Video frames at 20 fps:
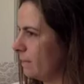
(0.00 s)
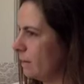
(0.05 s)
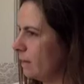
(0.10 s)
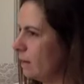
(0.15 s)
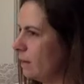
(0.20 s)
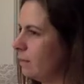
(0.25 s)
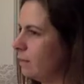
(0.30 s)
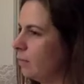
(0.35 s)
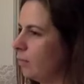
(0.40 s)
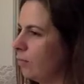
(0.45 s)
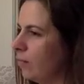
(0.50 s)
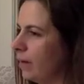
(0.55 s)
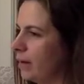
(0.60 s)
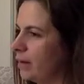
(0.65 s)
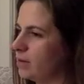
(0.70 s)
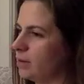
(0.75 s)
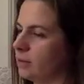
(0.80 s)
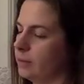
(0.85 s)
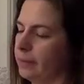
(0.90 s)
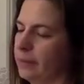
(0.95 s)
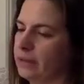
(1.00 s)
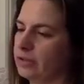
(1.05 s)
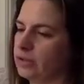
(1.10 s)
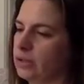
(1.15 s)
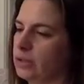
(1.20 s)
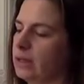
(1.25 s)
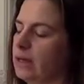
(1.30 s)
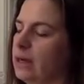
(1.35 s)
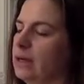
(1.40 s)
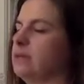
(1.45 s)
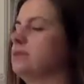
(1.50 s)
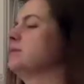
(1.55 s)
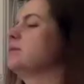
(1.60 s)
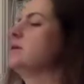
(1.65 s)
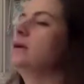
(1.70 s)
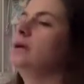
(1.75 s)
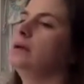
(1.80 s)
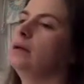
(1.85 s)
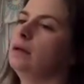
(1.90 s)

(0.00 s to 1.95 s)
in my adult patient as